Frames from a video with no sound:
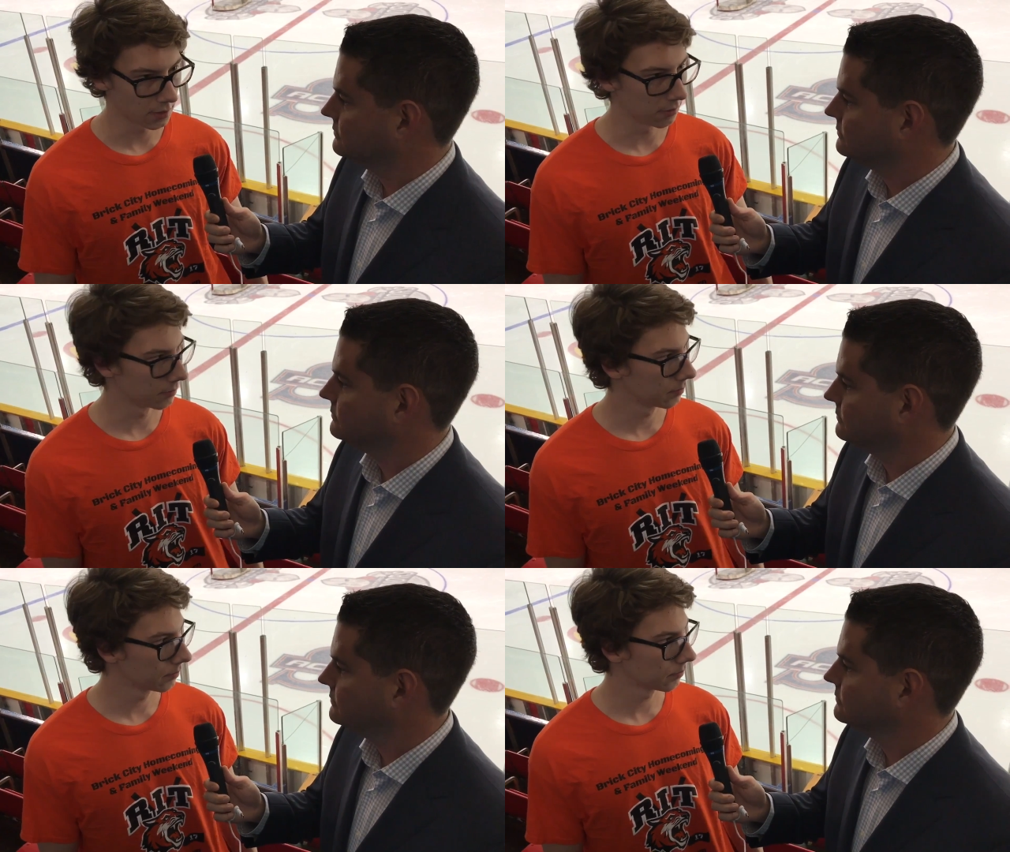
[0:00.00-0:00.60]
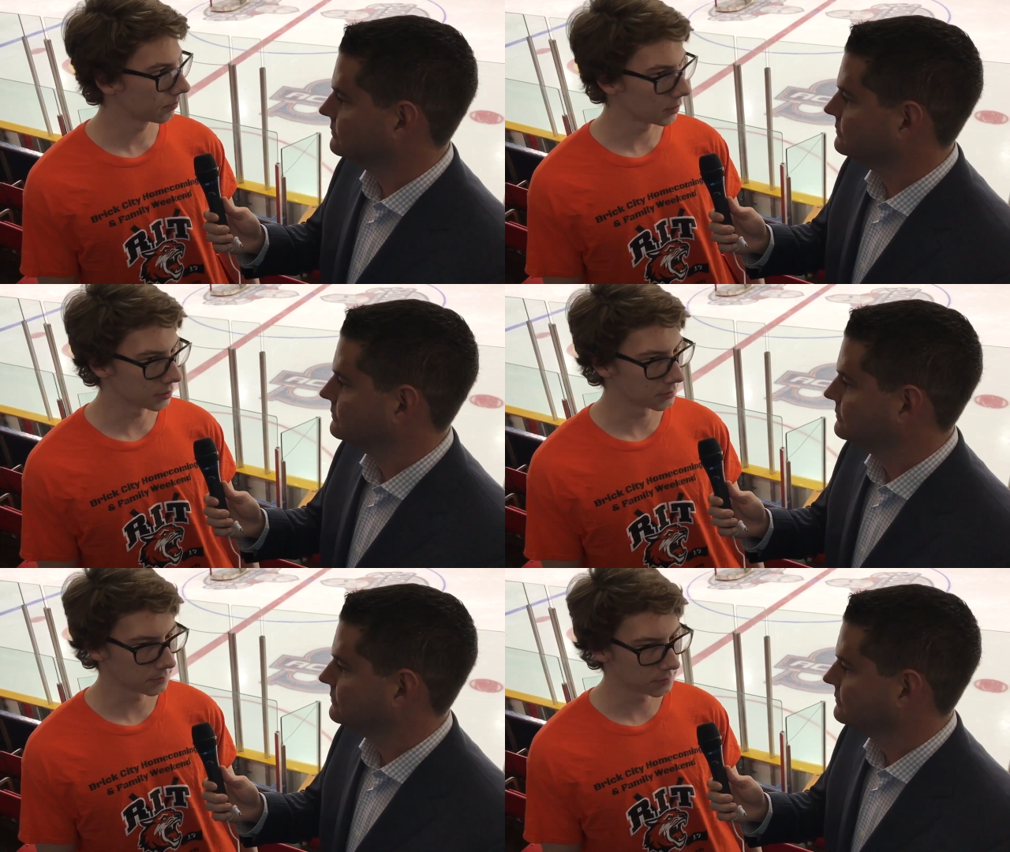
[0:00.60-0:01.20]
Speaker 1: you know,
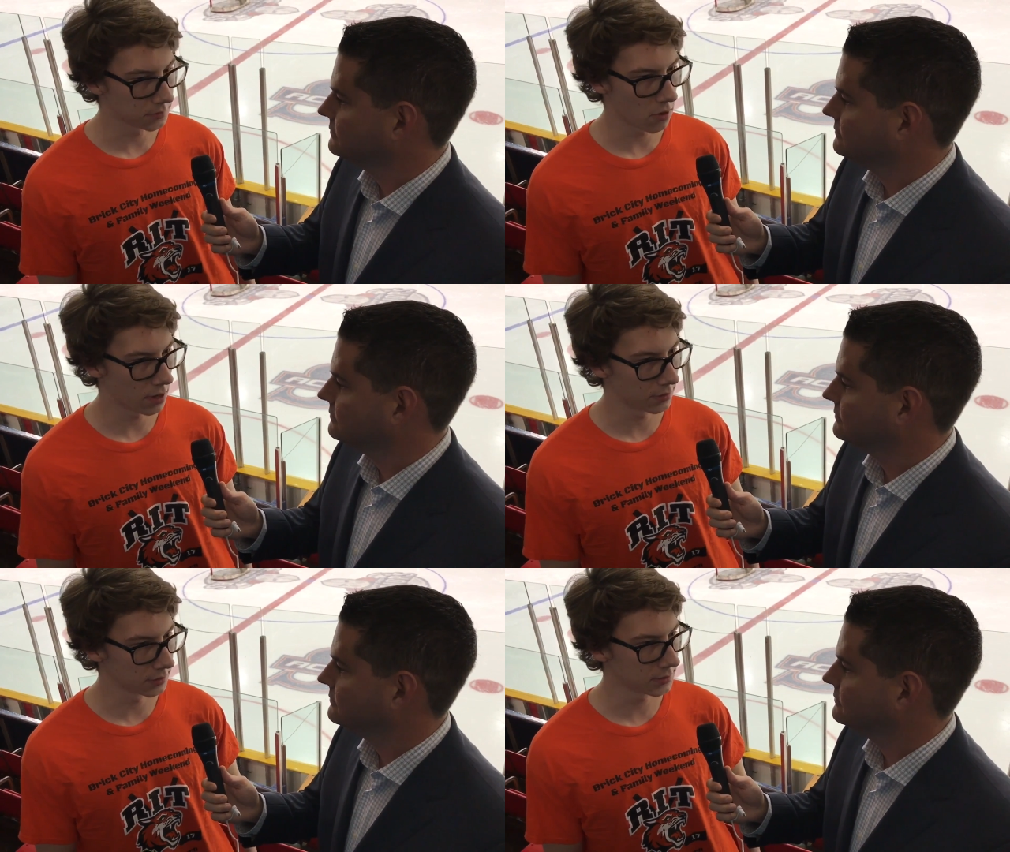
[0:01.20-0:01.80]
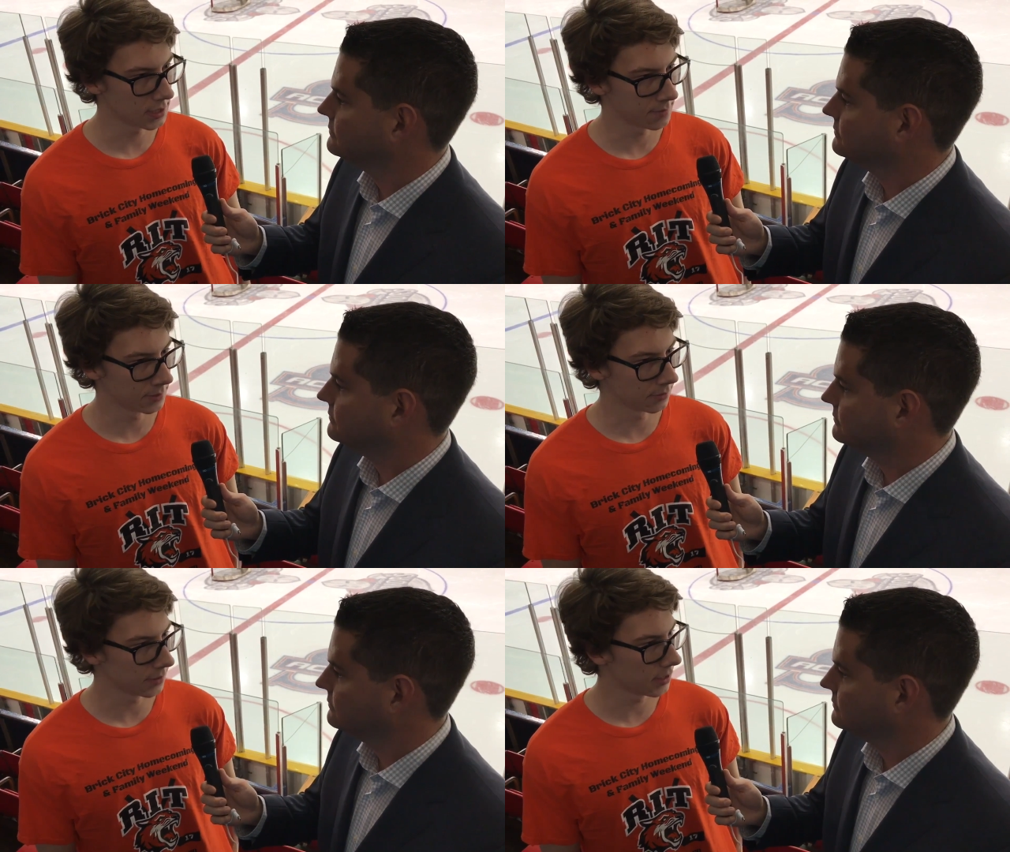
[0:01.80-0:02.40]
there's no other team in
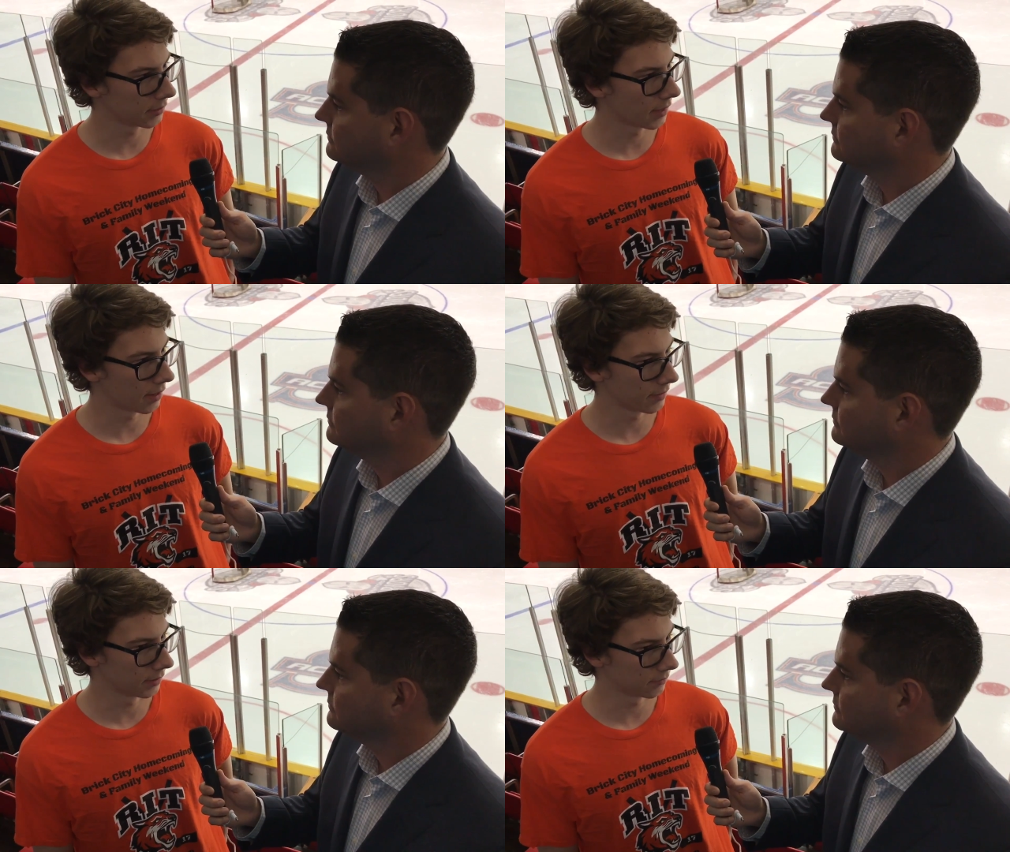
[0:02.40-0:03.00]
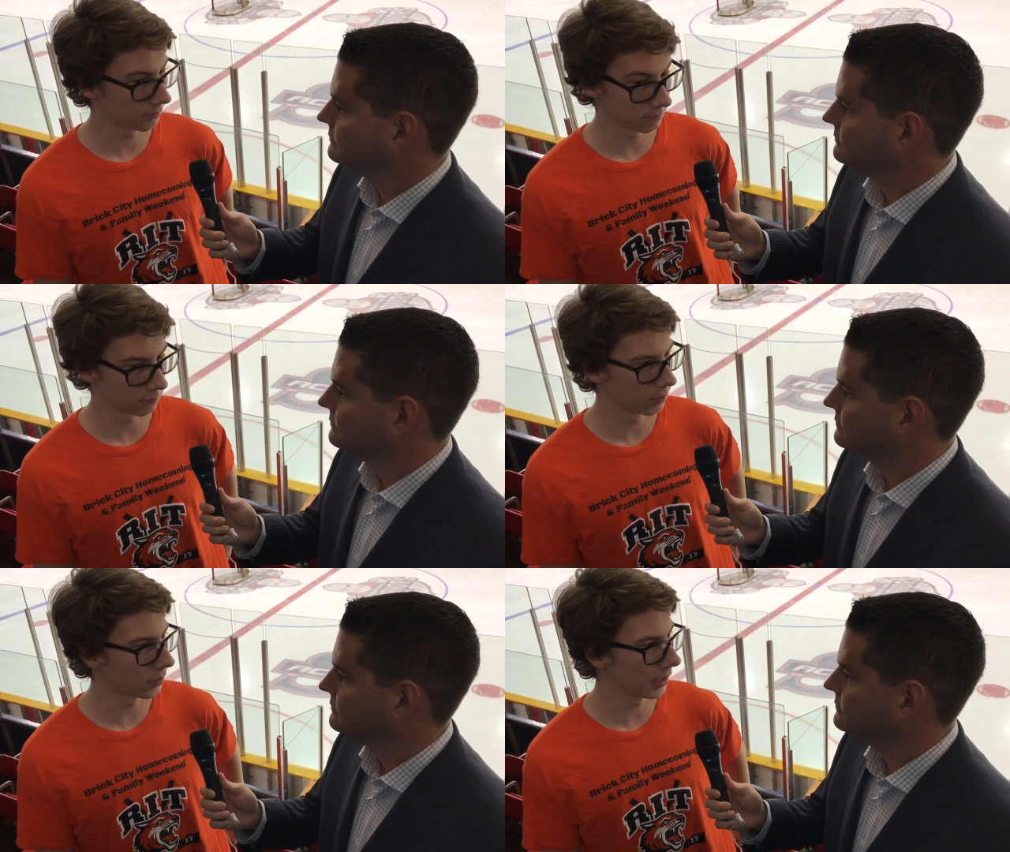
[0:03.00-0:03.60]
the league that I think
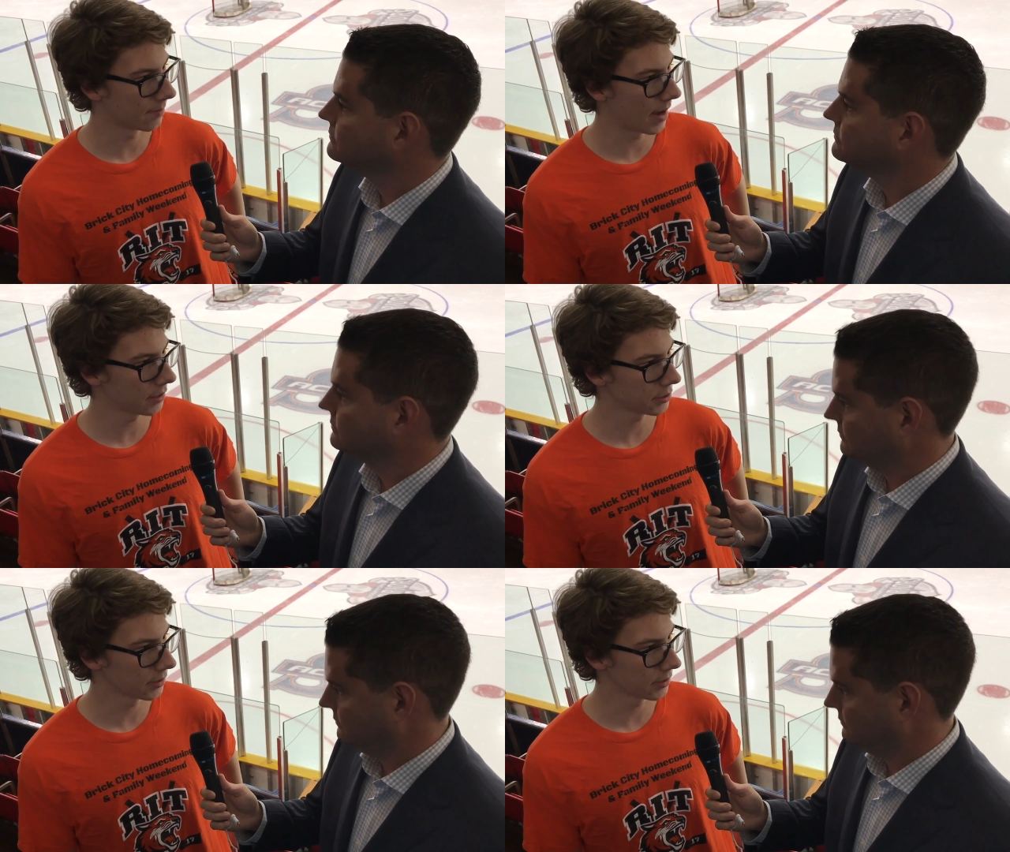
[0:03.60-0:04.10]
really can match